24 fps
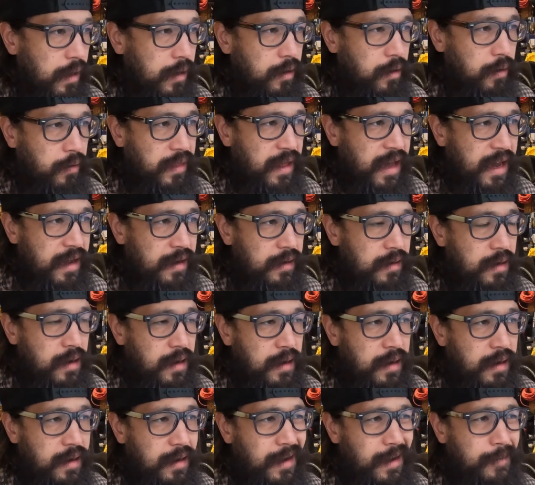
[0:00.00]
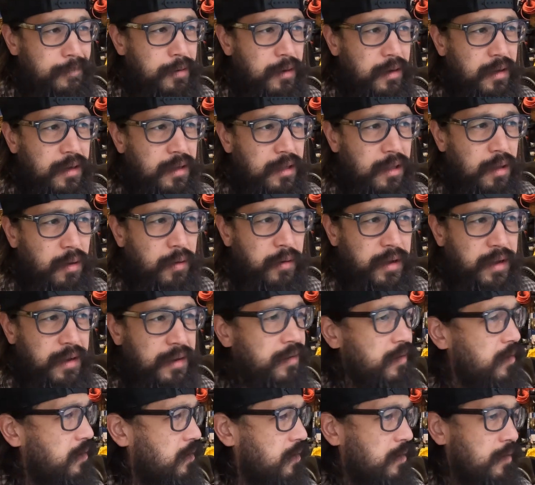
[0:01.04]
know that I put a
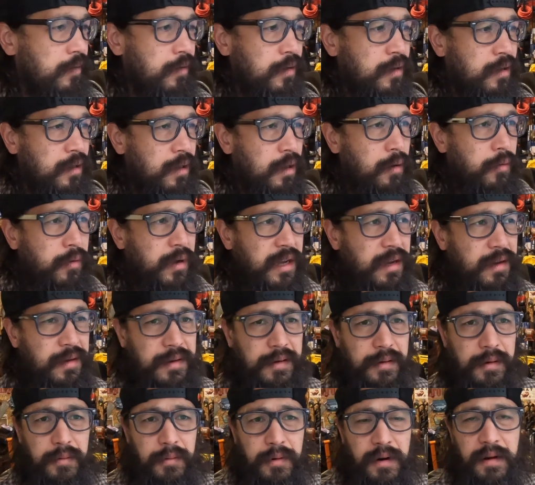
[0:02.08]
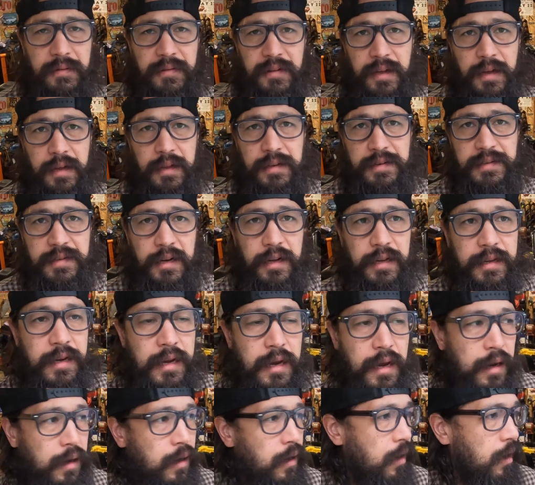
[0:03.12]
Chloe's or whatever the hell it's called.
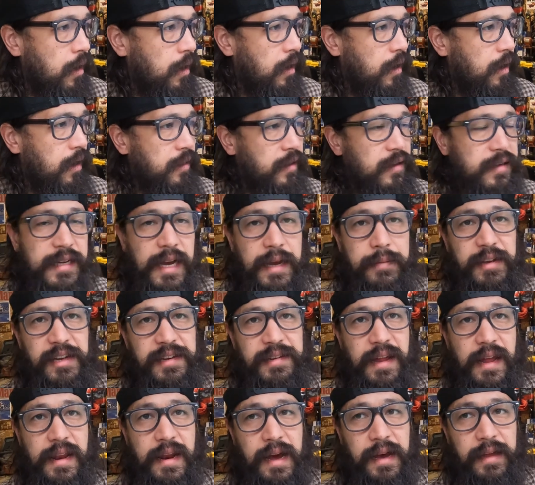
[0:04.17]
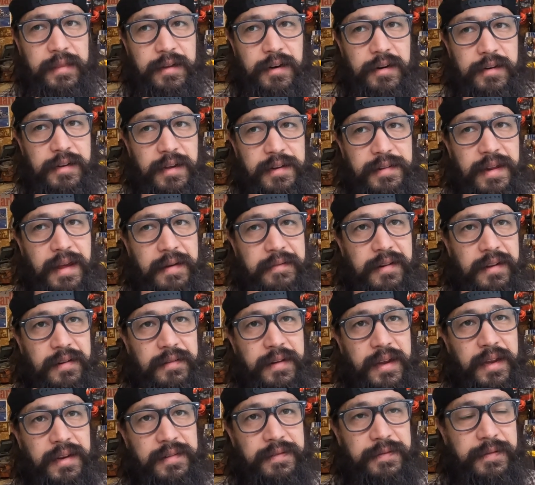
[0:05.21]
The timing set on there does have an
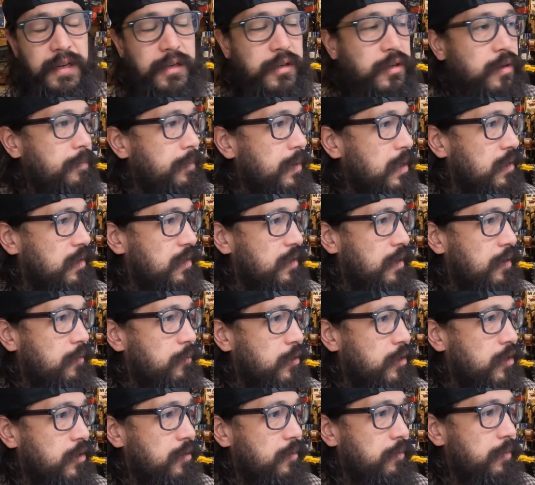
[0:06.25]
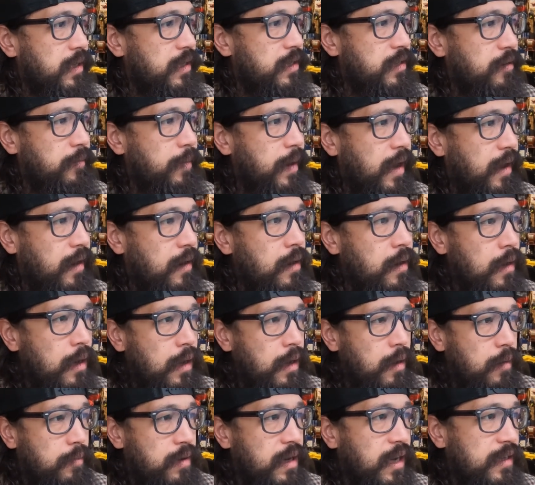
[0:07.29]
advanced feature built in, which shouldn't be too bad.
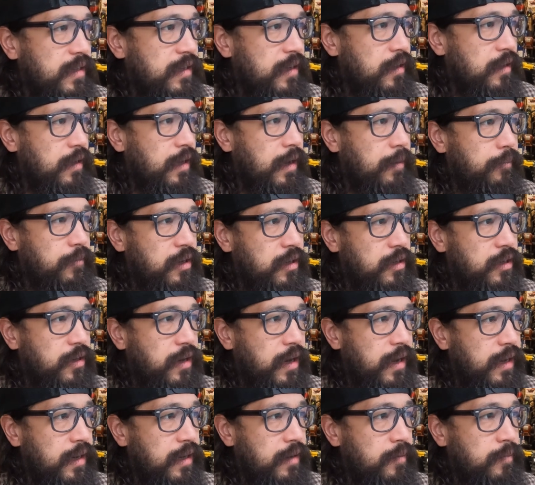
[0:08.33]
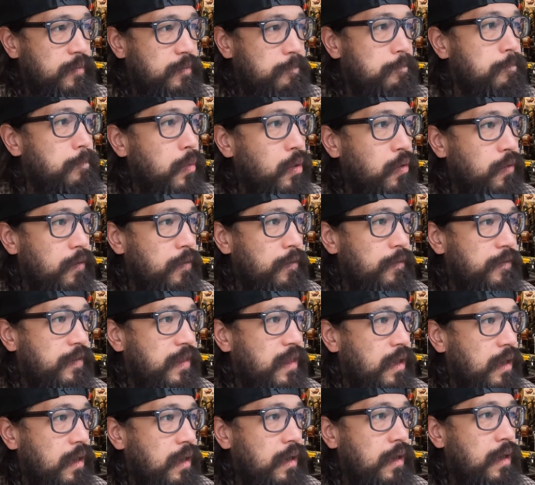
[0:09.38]
But ideally, I'm going to try and move
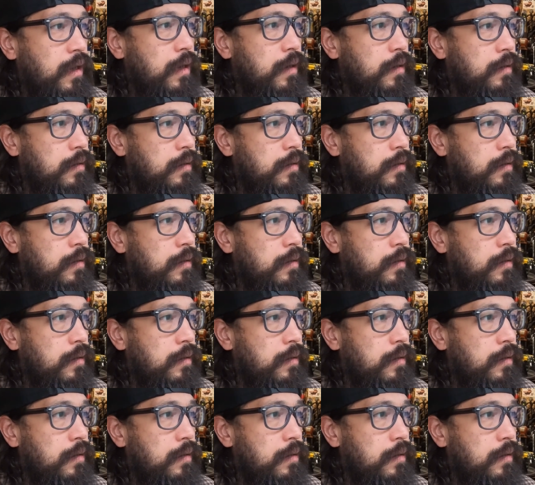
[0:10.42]
the